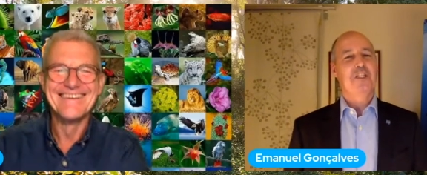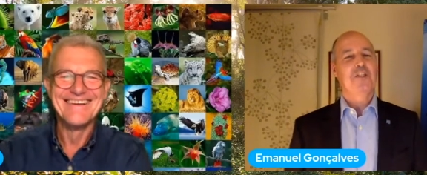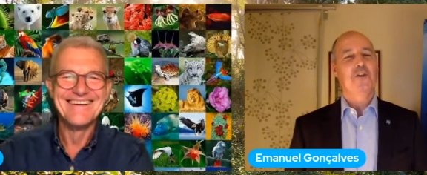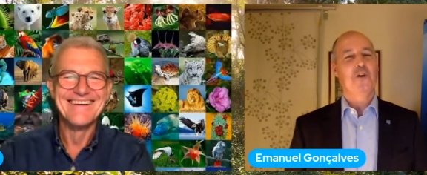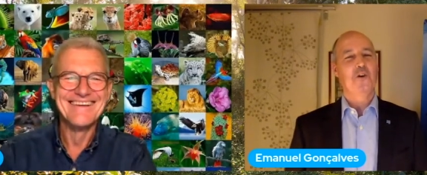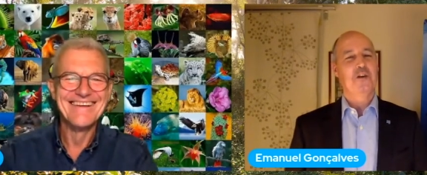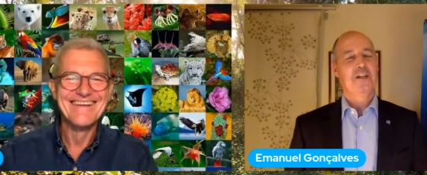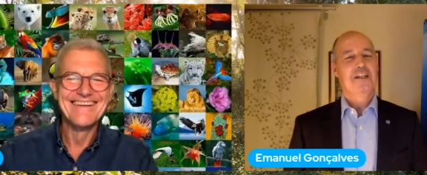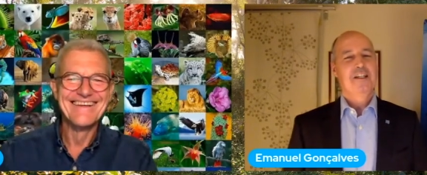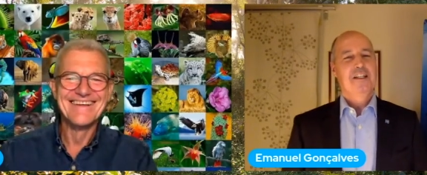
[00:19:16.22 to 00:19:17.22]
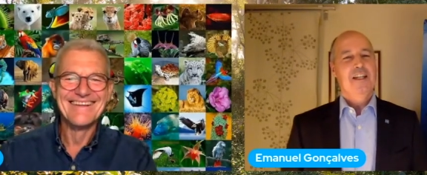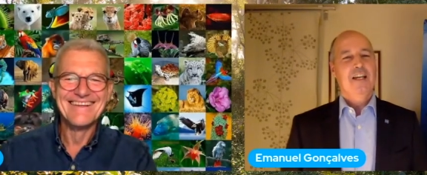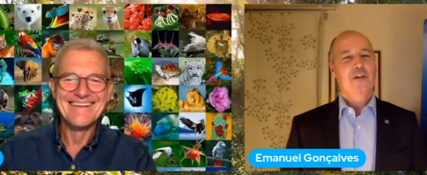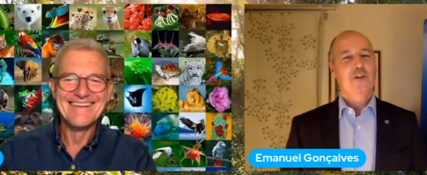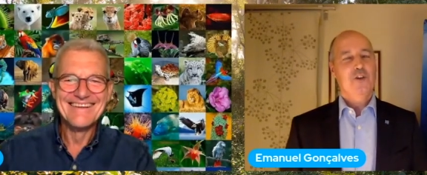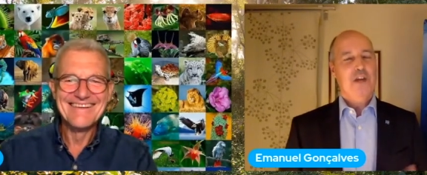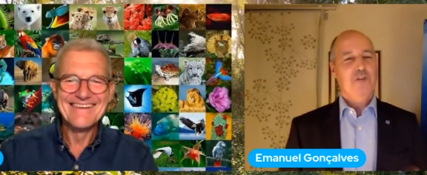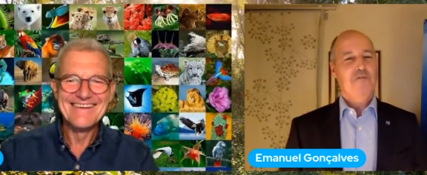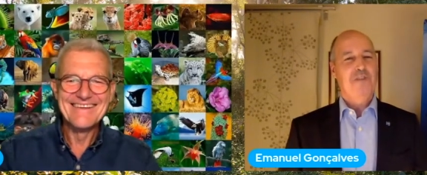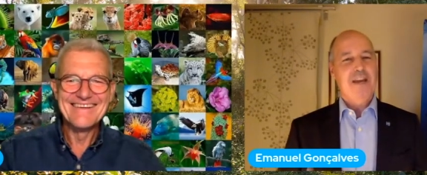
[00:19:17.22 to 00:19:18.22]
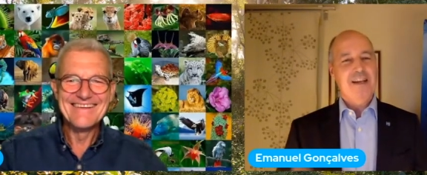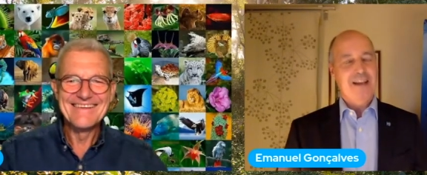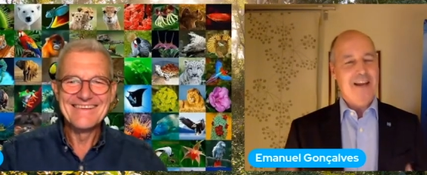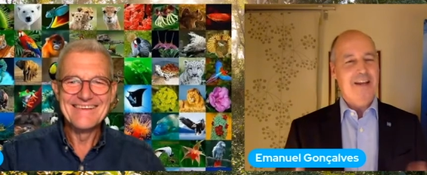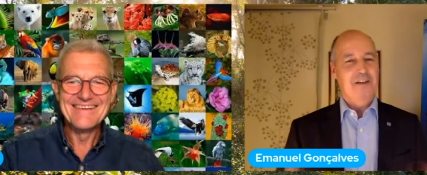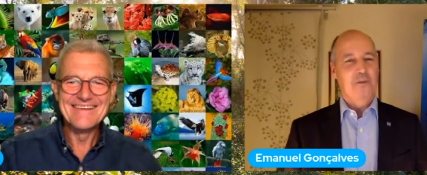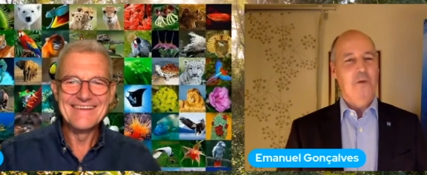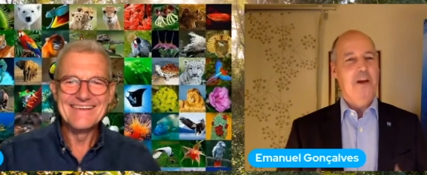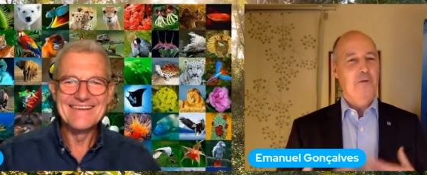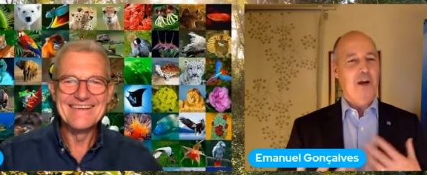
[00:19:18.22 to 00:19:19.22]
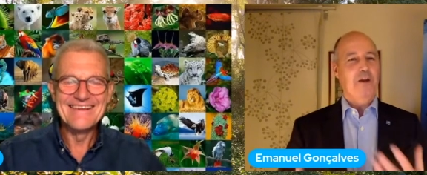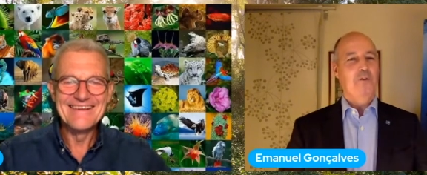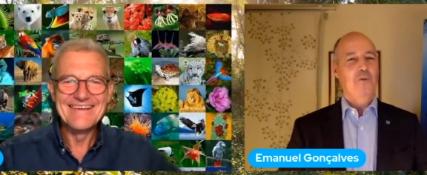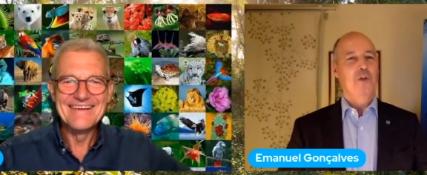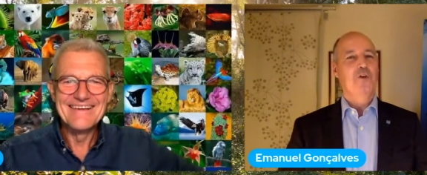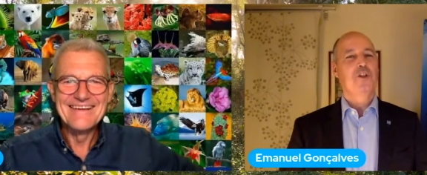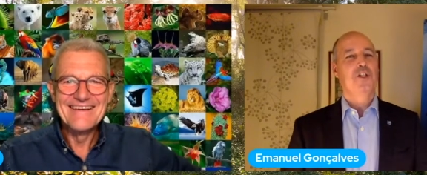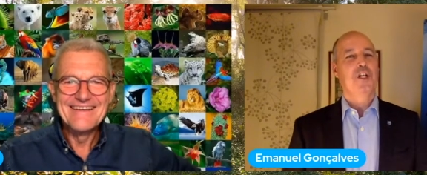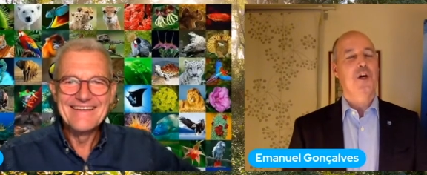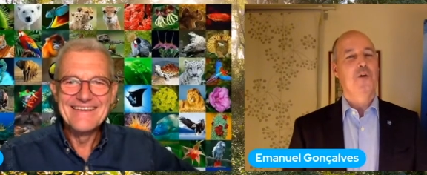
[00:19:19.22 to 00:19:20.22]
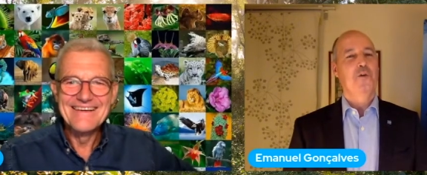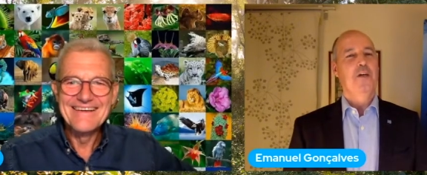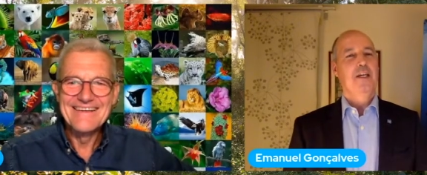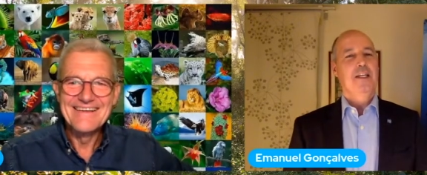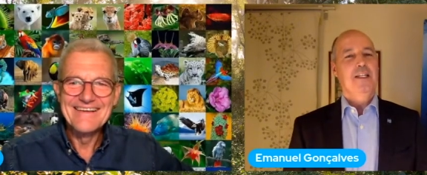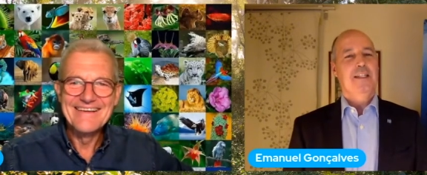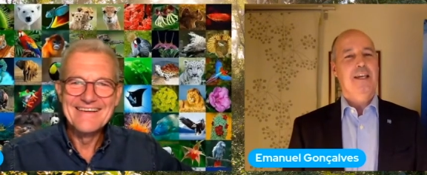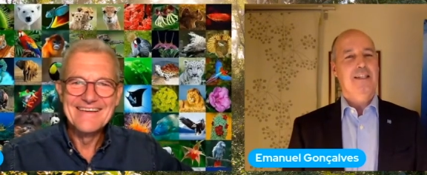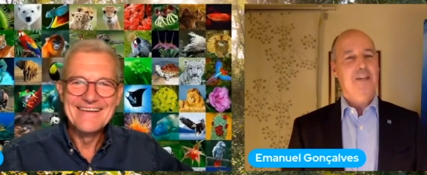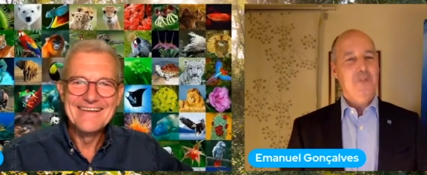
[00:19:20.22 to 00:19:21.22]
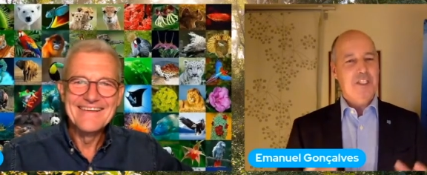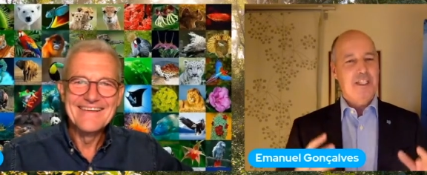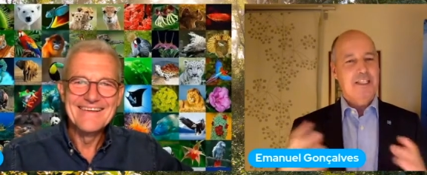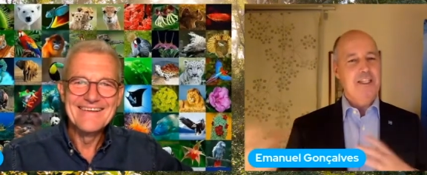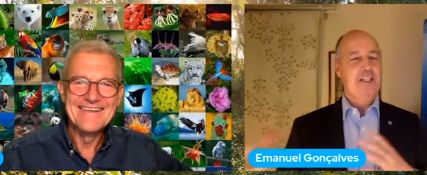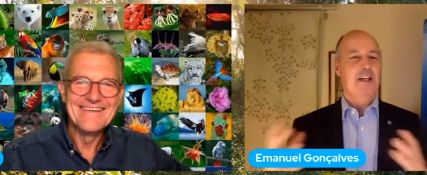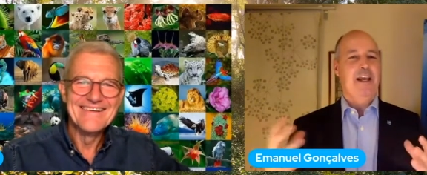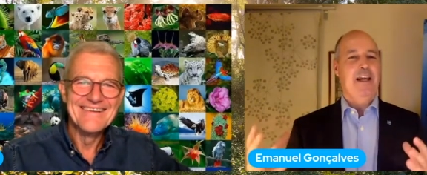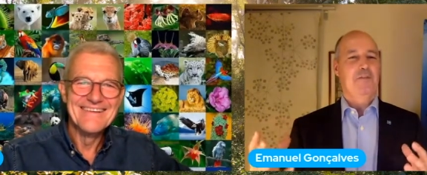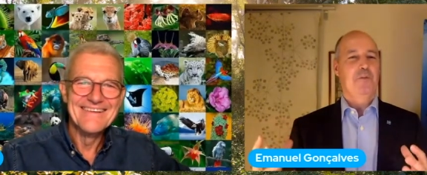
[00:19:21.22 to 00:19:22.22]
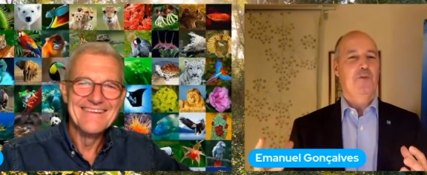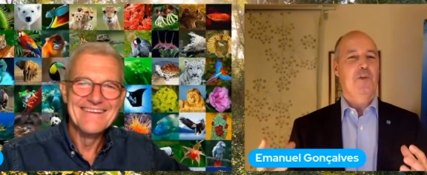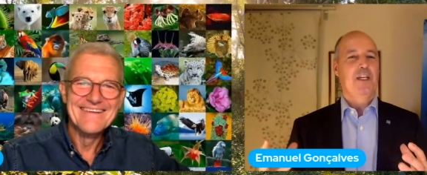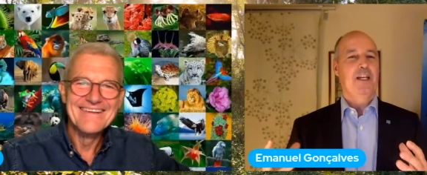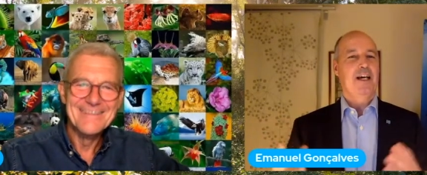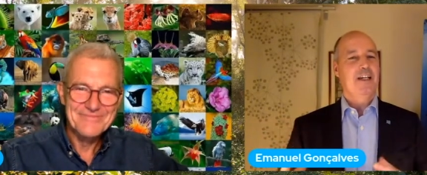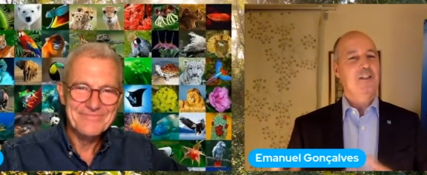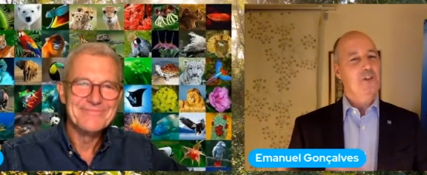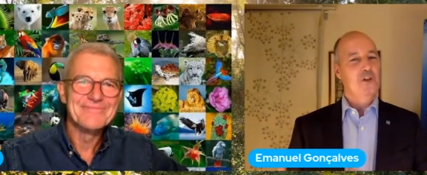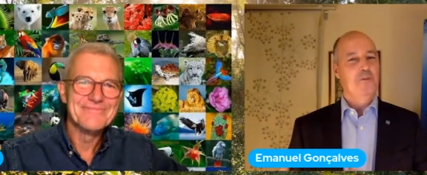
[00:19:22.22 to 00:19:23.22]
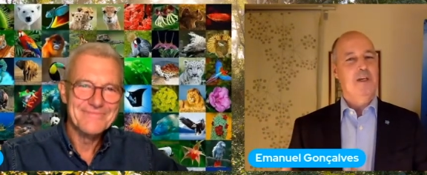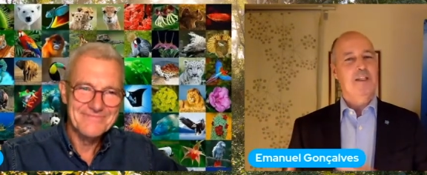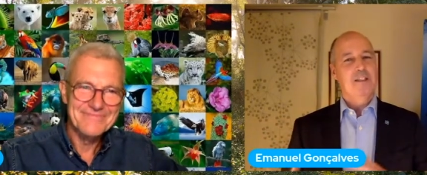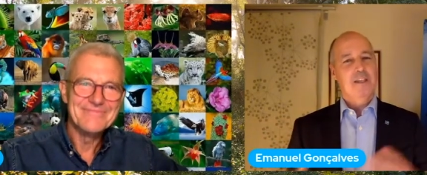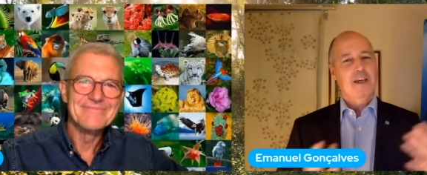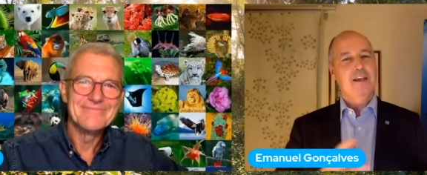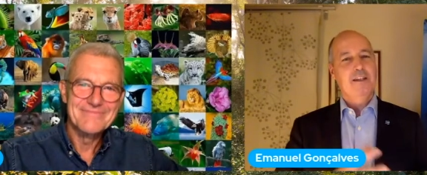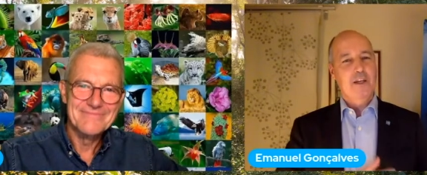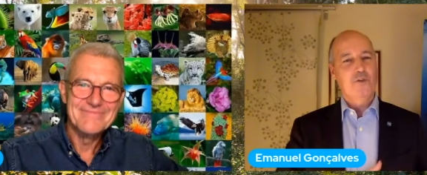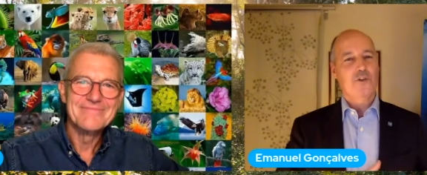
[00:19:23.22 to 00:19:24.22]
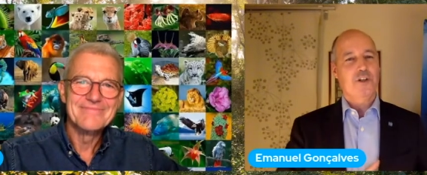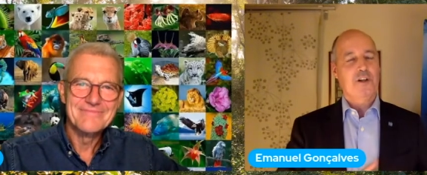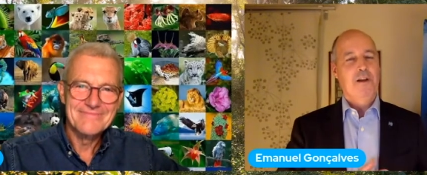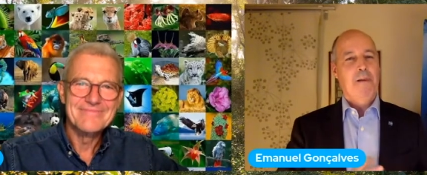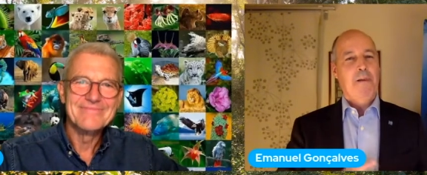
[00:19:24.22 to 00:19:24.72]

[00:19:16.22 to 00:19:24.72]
Speaker 1: this talk, and I was trying to find an angle where we could show that there is this disconnect between us humans and the ocean.